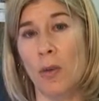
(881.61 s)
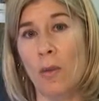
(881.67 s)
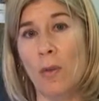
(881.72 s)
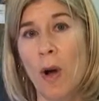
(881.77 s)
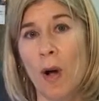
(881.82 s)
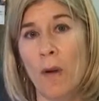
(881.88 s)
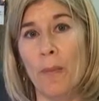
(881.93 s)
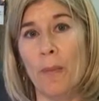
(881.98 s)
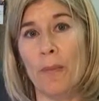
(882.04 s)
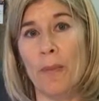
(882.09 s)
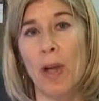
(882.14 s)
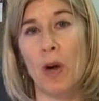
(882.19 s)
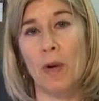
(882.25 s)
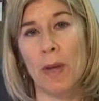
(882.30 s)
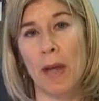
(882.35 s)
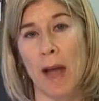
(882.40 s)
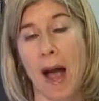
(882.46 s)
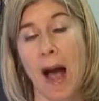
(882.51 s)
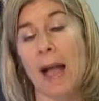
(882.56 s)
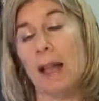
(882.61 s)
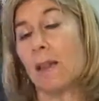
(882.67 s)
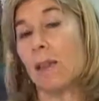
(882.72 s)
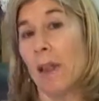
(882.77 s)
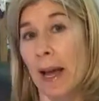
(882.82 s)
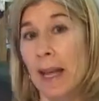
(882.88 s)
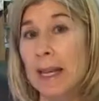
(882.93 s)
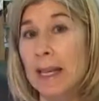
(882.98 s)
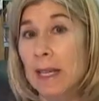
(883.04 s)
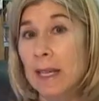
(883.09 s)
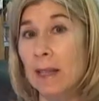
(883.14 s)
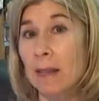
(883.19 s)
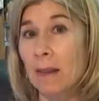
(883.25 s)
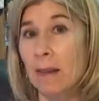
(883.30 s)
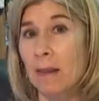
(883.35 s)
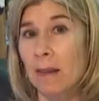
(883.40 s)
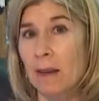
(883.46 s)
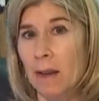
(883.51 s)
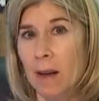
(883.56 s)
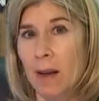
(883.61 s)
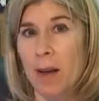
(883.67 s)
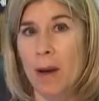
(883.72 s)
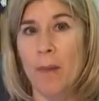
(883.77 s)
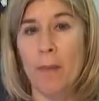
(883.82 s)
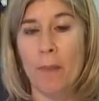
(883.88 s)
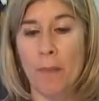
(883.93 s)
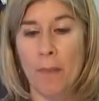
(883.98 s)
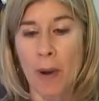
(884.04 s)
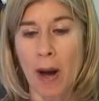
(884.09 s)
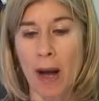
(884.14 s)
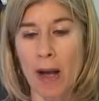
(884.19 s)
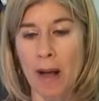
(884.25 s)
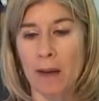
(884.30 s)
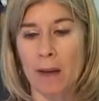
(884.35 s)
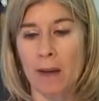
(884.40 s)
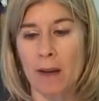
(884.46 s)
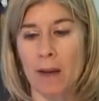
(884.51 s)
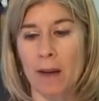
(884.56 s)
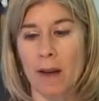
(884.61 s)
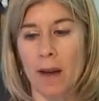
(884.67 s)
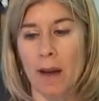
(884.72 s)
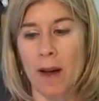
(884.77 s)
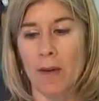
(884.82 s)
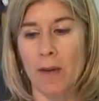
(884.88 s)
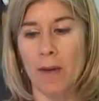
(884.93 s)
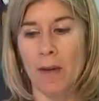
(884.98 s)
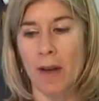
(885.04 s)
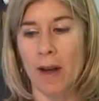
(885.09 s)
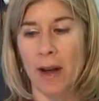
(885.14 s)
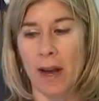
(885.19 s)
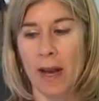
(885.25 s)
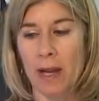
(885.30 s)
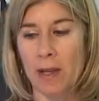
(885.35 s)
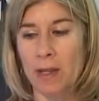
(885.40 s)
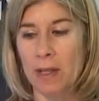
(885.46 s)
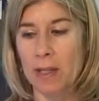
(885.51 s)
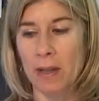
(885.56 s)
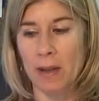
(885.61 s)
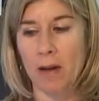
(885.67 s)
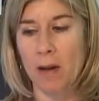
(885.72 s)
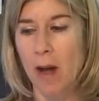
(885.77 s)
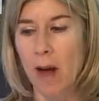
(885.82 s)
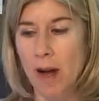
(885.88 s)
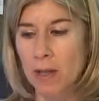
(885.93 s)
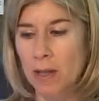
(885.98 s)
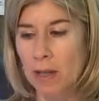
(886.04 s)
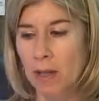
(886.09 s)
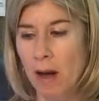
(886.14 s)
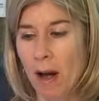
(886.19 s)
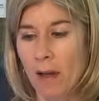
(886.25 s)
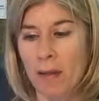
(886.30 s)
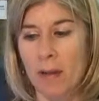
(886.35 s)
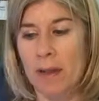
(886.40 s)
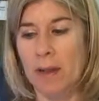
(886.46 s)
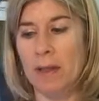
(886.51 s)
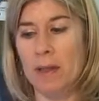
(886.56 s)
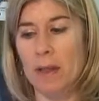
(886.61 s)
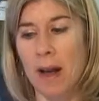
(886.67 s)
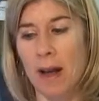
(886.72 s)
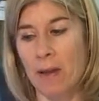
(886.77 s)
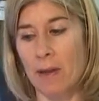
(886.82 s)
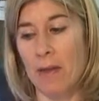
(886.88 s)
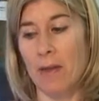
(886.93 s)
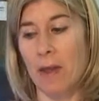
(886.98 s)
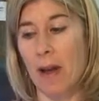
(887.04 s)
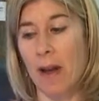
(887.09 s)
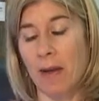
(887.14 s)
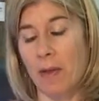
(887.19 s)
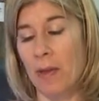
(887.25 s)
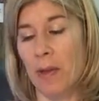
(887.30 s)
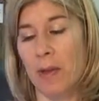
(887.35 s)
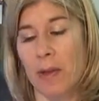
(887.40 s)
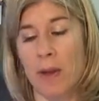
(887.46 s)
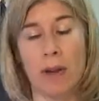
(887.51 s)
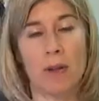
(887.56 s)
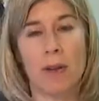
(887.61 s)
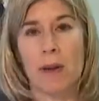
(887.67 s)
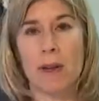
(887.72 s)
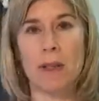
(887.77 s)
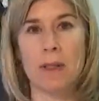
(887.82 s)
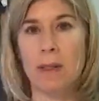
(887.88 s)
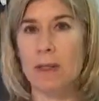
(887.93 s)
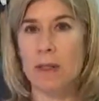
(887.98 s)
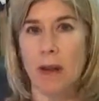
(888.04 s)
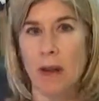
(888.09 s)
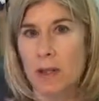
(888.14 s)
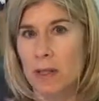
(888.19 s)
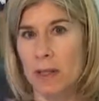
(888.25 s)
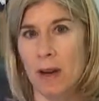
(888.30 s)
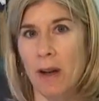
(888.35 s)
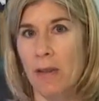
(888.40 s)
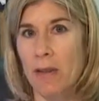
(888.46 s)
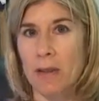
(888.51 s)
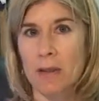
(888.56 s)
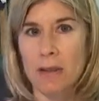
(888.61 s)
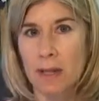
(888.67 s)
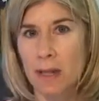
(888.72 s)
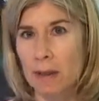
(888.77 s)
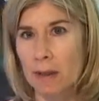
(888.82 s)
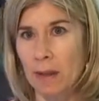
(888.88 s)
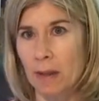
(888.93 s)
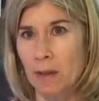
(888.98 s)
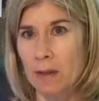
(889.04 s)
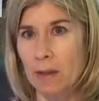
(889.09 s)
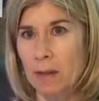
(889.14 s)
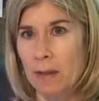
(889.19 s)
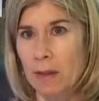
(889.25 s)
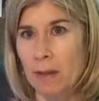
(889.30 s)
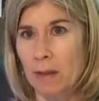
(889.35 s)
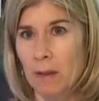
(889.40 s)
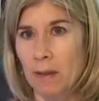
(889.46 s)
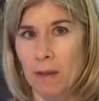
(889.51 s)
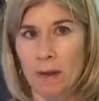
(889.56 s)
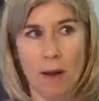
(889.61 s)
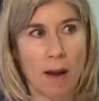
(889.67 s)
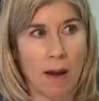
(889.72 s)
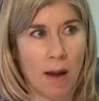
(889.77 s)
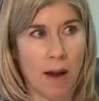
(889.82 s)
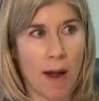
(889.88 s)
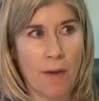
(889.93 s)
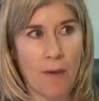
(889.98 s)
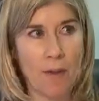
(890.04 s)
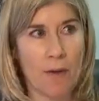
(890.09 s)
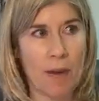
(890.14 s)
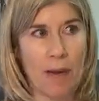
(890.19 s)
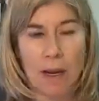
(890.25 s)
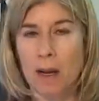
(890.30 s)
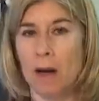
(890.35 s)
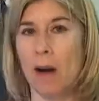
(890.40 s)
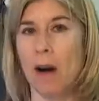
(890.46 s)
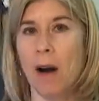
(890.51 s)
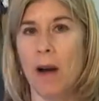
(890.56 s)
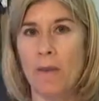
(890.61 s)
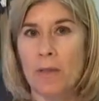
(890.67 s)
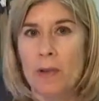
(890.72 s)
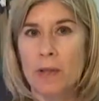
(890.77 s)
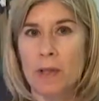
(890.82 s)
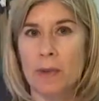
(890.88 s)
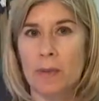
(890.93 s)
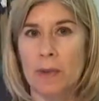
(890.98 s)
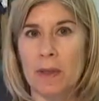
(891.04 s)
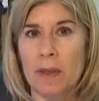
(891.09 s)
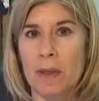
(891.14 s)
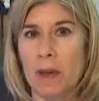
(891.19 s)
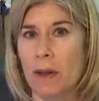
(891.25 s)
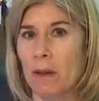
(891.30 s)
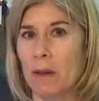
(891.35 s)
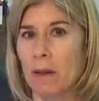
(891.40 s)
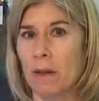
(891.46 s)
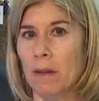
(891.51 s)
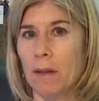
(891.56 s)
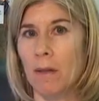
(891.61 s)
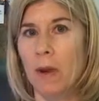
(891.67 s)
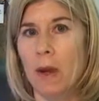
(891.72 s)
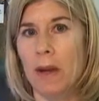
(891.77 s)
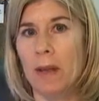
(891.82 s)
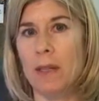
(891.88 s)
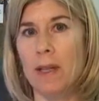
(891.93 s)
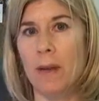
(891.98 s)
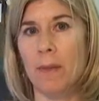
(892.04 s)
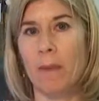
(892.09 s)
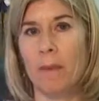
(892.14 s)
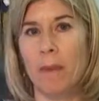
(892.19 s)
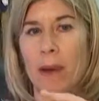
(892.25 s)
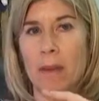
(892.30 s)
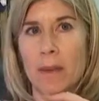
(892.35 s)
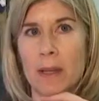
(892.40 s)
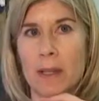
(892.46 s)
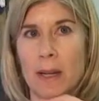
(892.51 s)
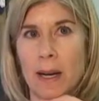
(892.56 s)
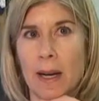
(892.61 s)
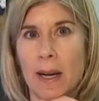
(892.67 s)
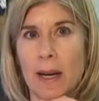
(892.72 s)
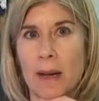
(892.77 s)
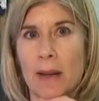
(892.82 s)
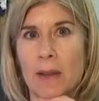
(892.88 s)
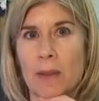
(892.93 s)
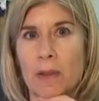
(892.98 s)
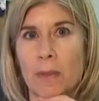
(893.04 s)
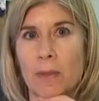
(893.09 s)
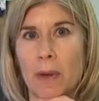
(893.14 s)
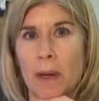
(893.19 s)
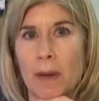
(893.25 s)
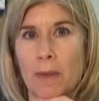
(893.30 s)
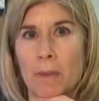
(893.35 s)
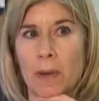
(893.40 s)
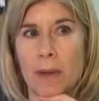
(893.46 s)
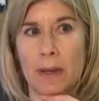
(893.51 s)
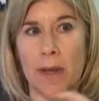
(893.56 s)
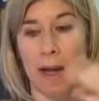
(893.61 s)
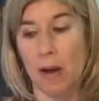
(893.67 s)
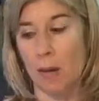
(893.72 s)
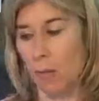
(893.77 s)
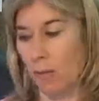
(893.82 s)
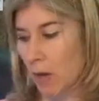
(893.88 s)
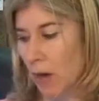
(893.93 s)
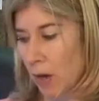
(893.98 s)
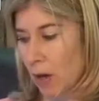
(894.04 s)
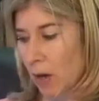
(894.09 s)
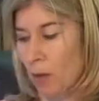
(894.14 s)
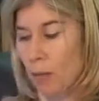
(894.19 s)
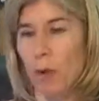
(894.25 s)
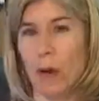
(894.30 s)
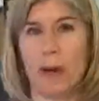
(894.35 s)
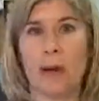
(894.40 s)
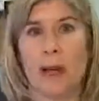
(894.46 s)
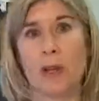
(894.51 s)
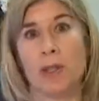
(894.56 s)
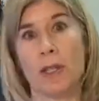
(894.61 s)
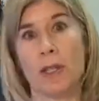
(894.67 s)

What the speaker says: Well, okay, I like it, but it's causing all this, the theory is it's causing all this sickness. Everybody in our office has been sick. Well, except maybe Diane hasn't been, but now, knock on wood, now